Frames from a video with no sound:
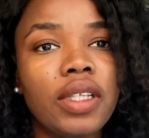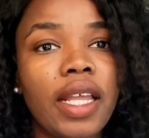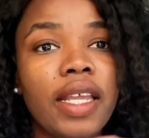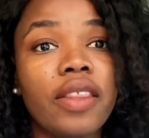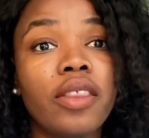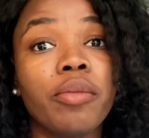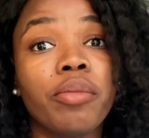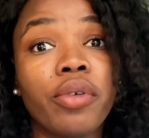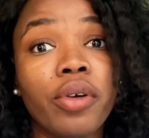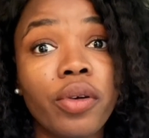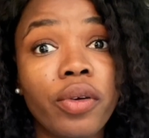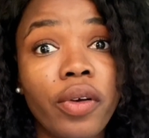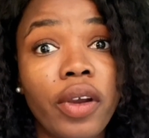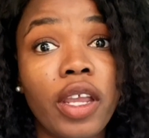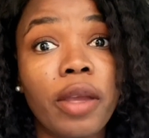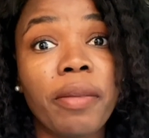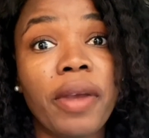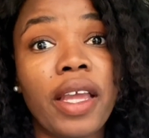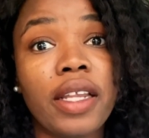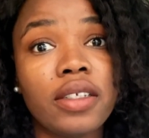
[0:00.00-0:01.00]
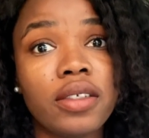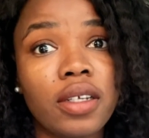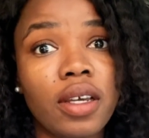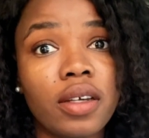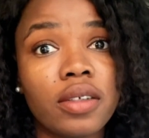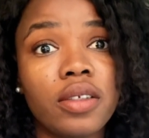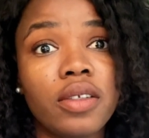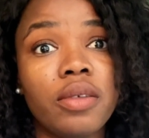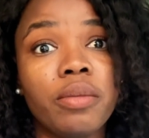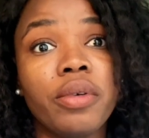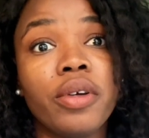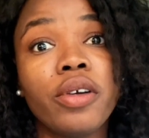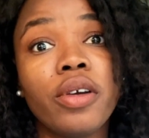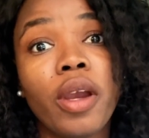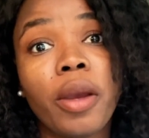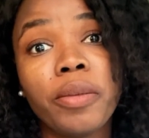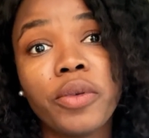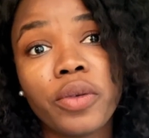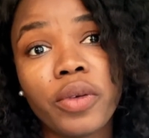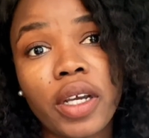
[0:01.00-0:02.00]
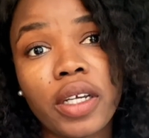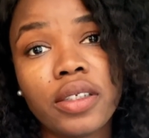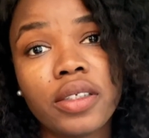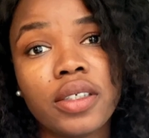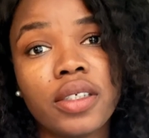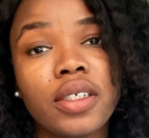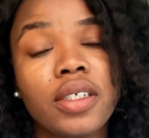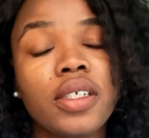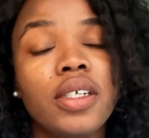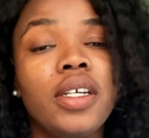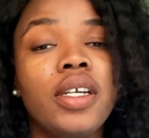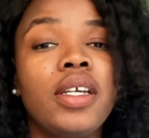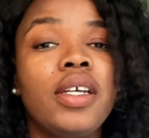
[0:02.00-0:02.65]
the program. I had to talk to the program director,